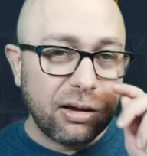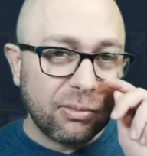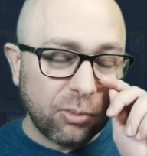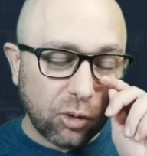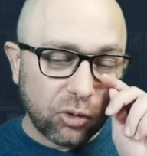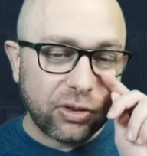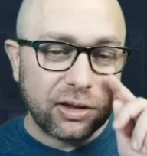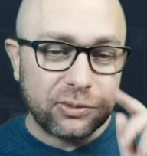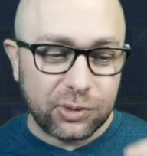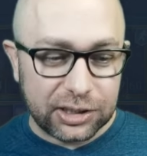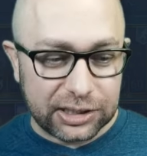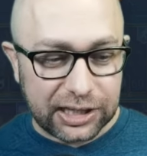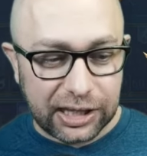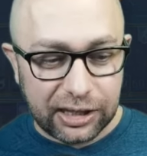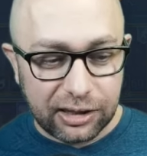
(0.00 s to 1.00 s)
More than 1
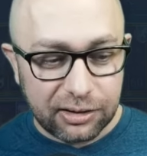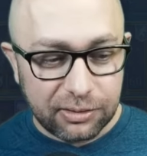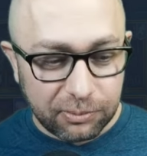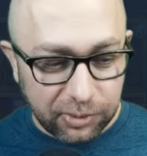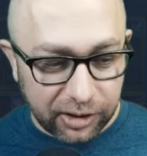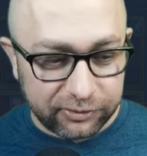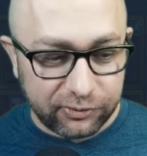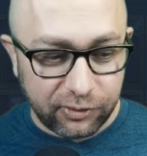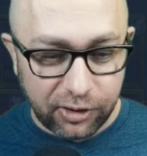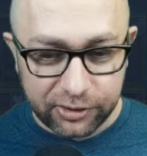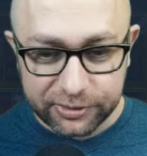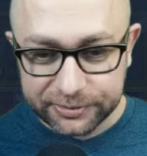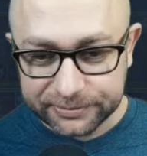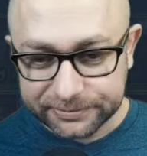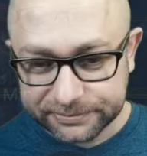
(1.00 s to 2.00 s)
key by far.
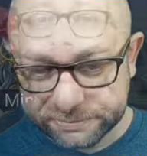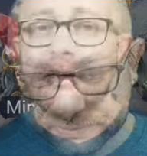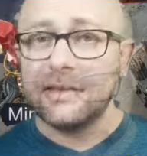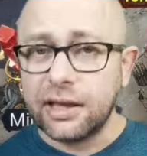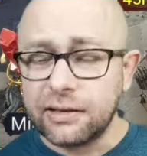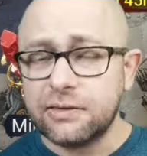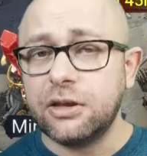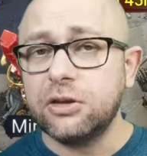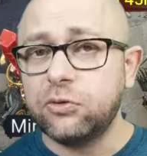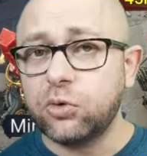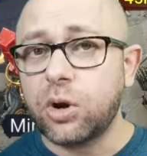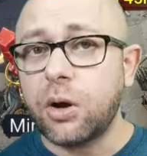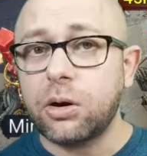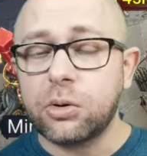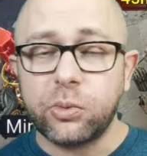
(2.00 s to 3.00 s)
That's it
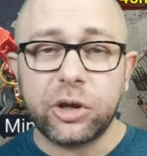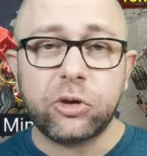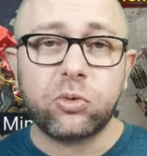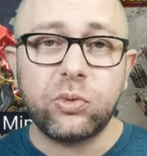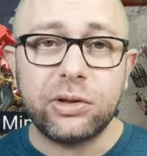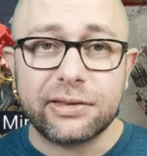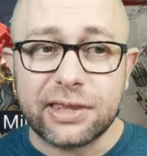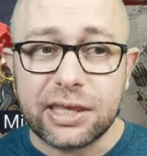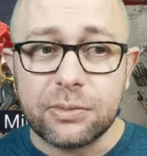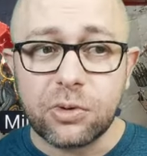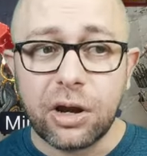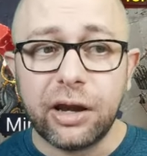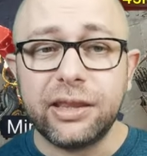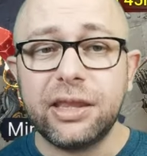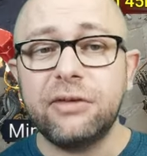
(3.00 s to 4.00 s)
for our Wixwell team
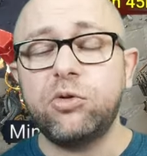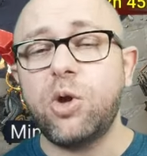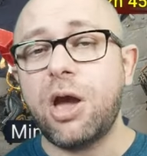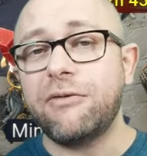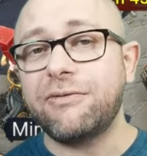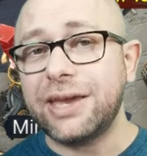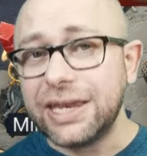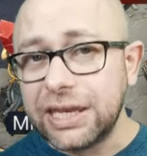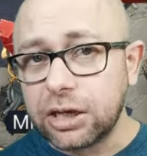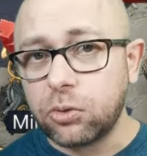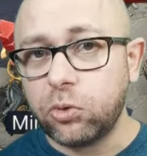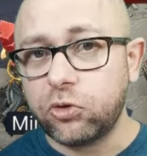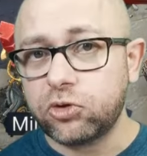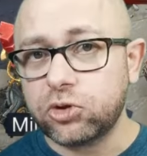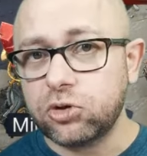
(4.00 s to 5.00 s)
guide. If you have any
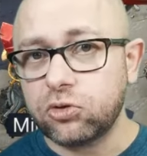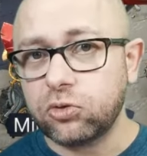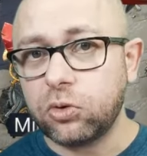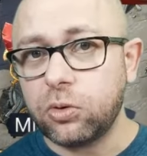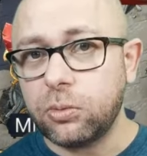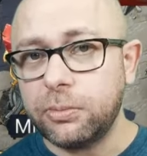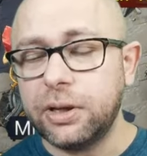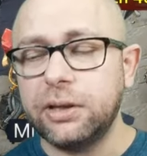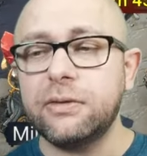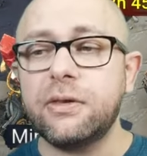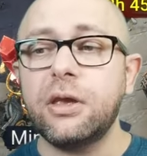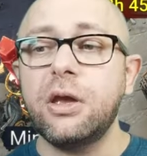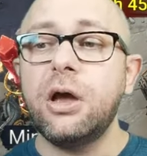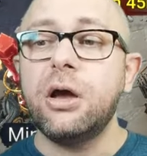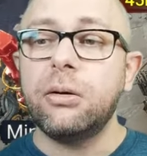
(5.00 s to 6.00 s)
questions or comments,
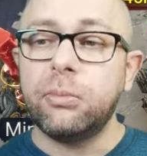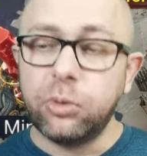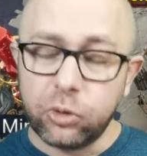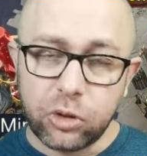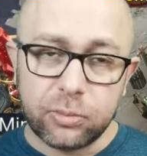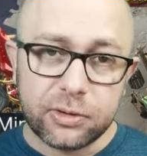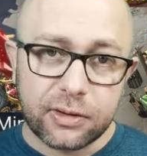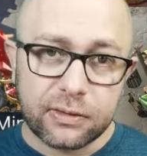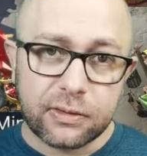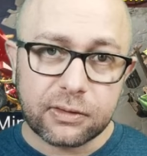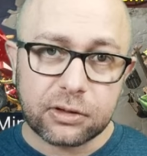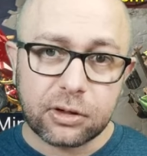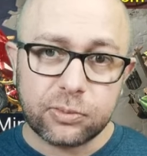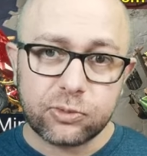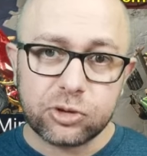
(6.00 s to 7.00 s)
put them in the
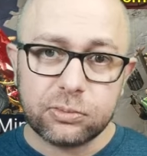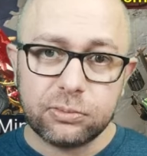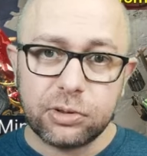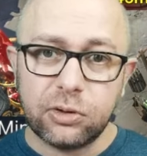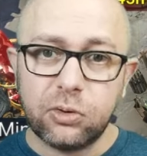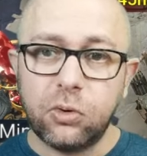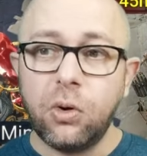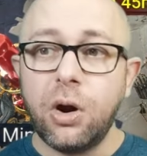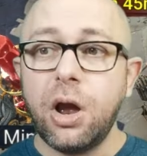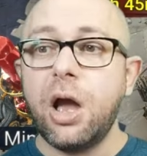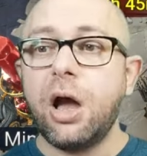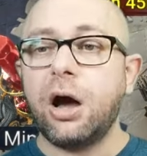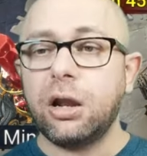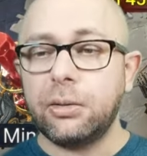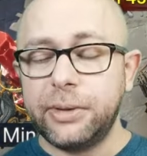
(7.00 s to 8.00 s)
description below.
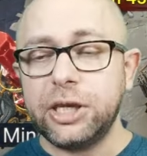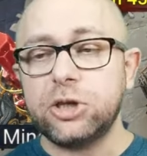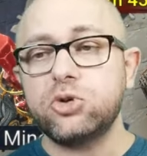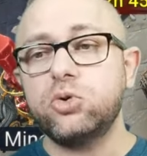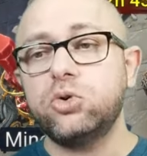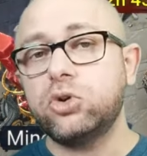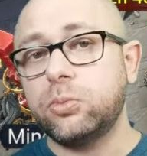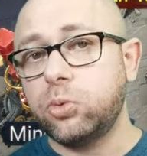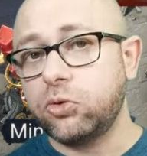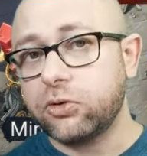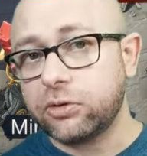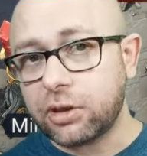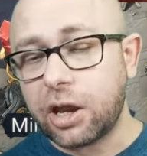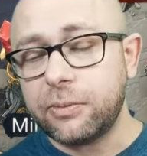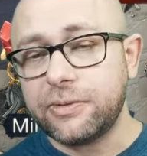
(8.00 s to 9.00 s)
I'll make sure to put the
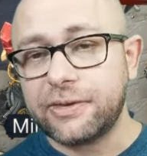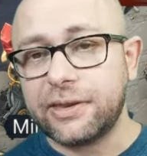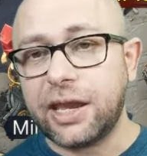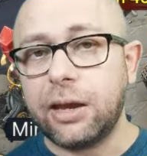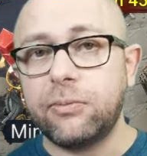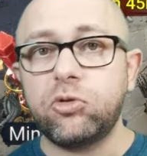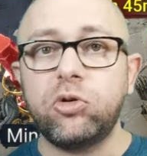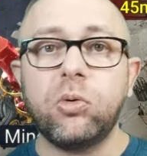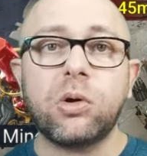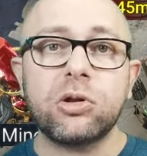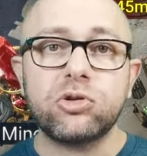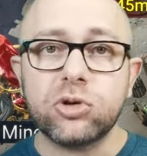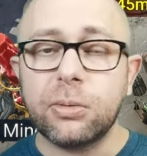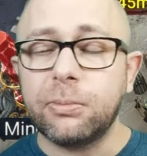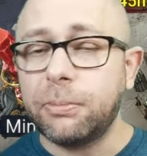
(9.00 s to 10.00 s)
timestamps so you can
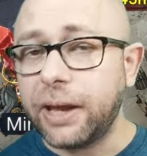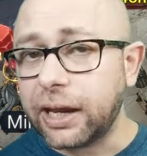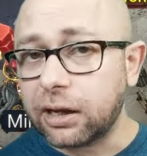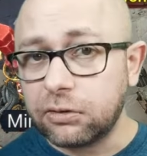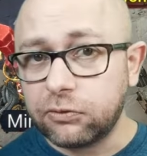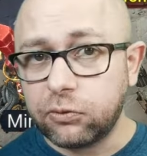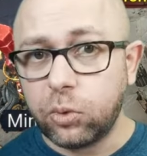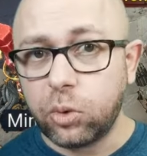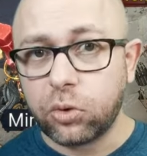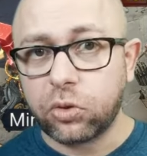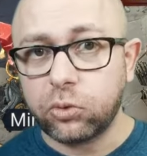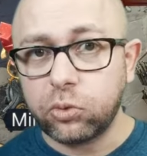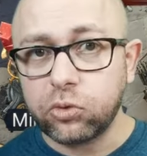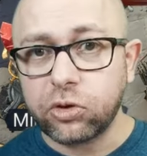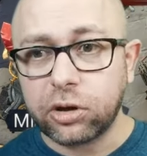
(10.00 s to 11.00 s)
jump back and forth
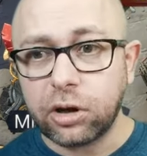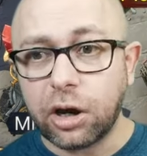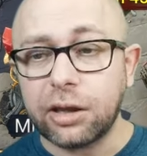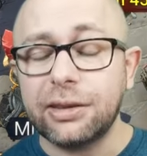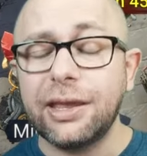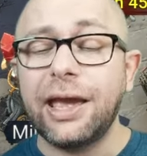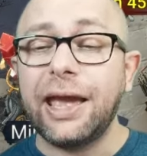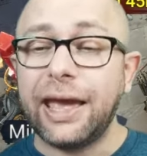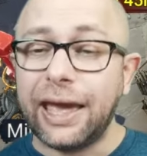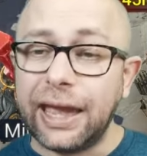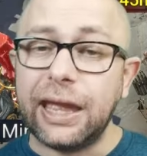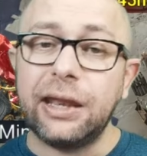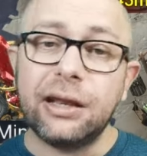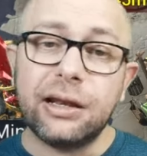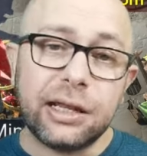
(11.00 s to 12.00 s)
through the guide,
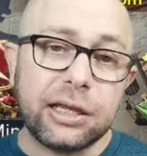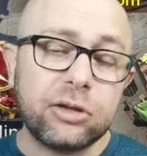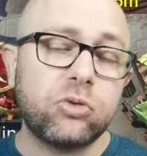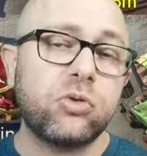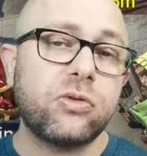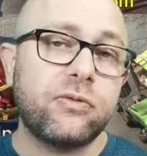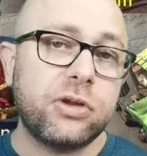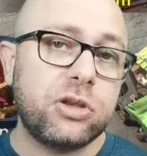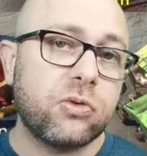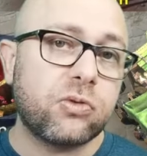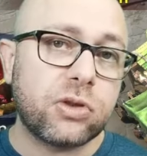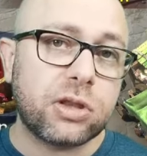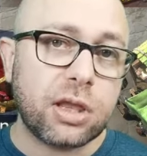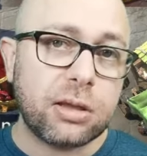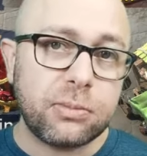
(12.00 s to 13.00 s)
and a link to the videos
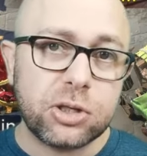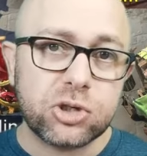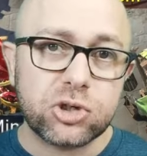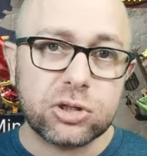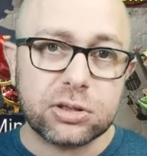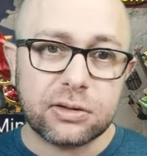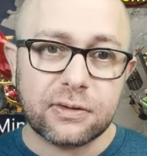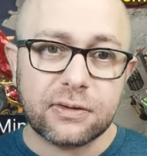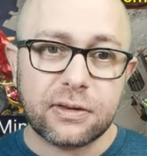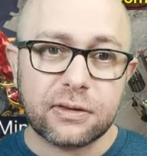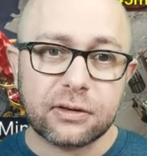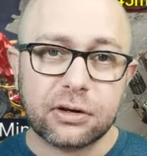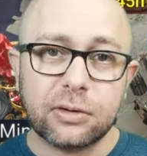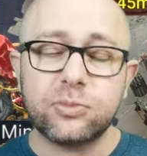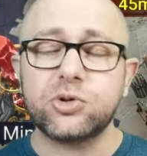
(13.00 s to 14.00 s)
that I mentioned in the
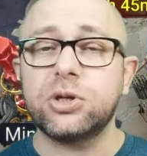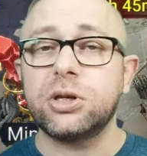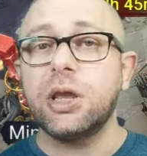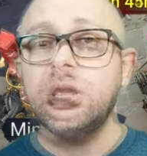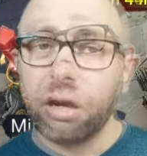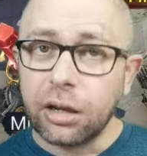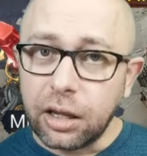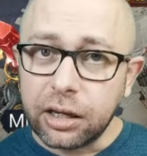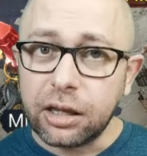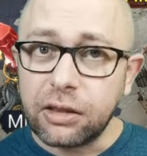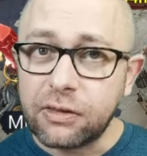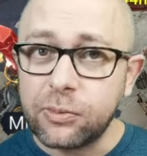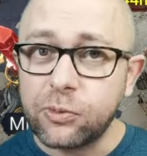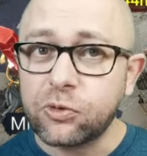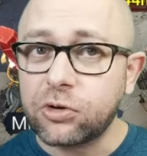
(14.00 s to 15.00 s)
description. Like and
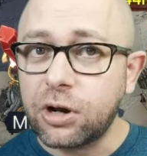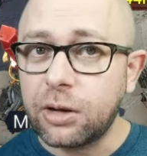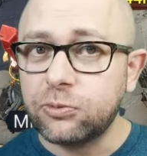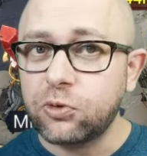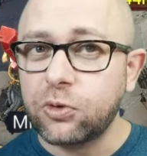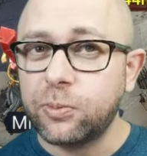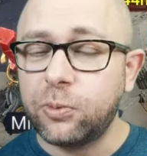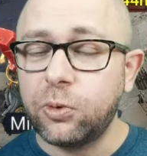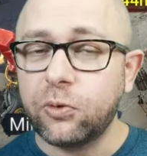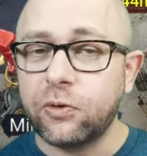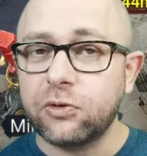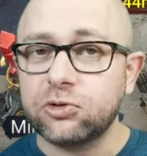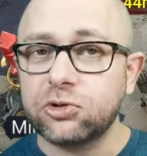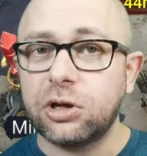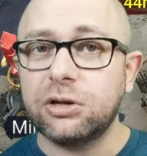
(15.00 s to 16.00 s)
subscribe to support the
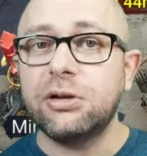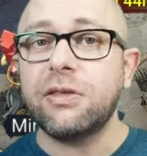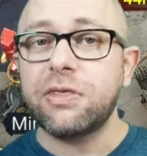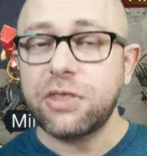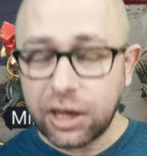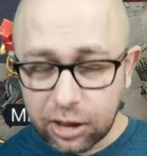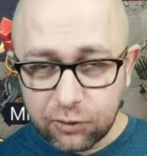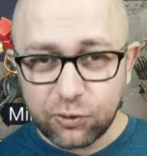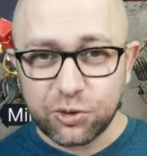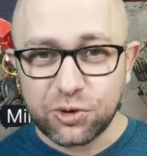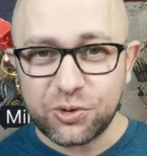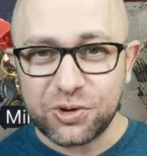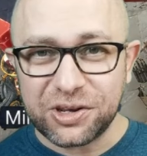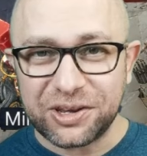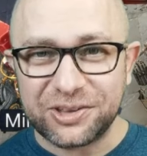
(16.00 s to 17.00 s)
channel. Thank you for
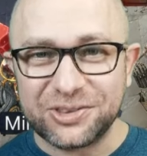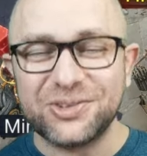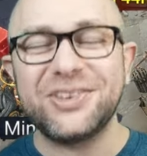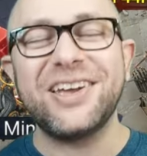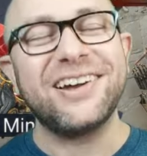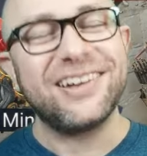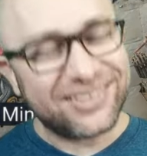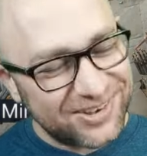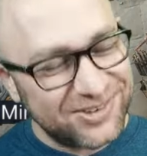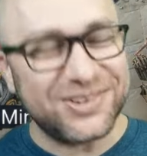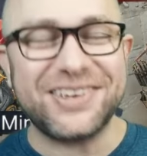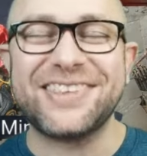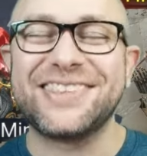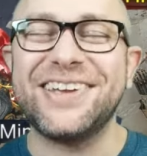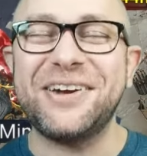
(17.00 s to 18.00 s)
tuning in today. I'll see you
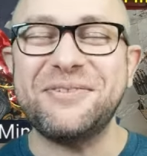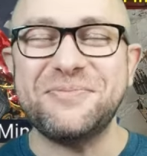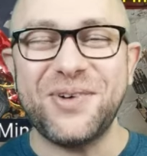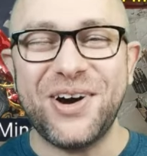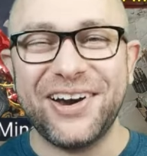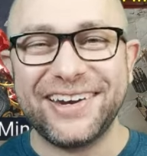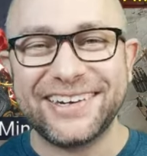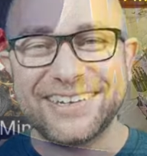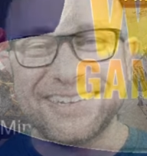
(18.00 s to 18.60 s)
next time. Bye.